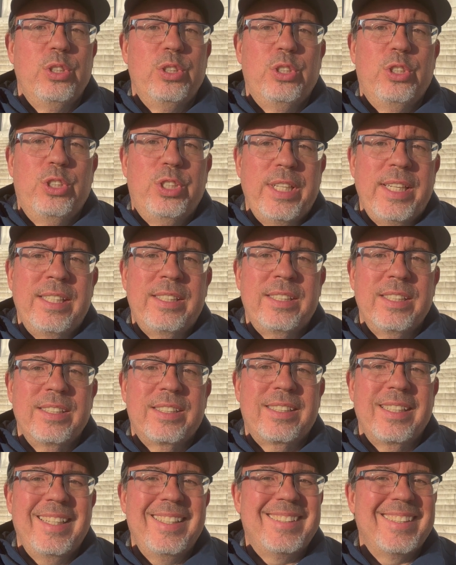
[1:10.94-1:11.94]

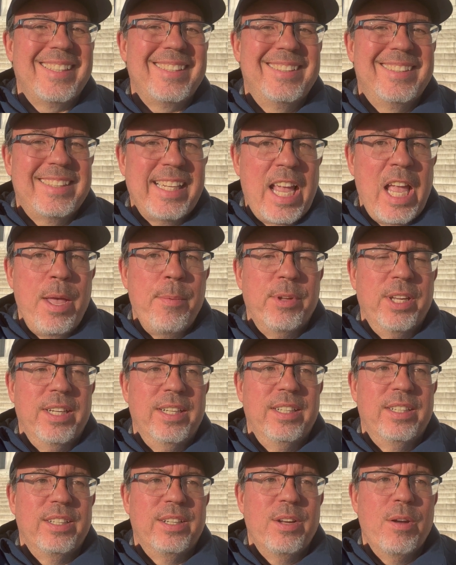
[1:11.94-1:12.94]
Jesus is
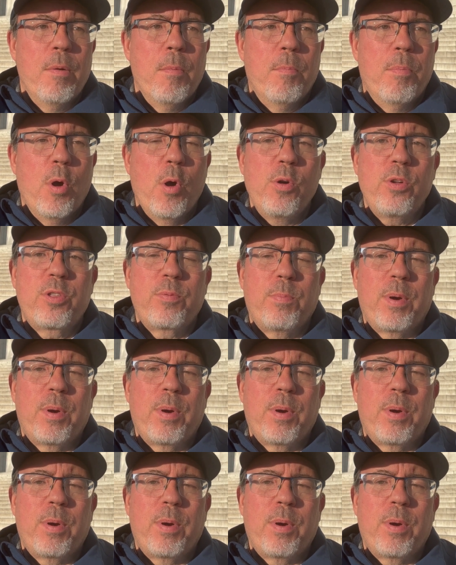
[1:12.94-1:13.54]
examined both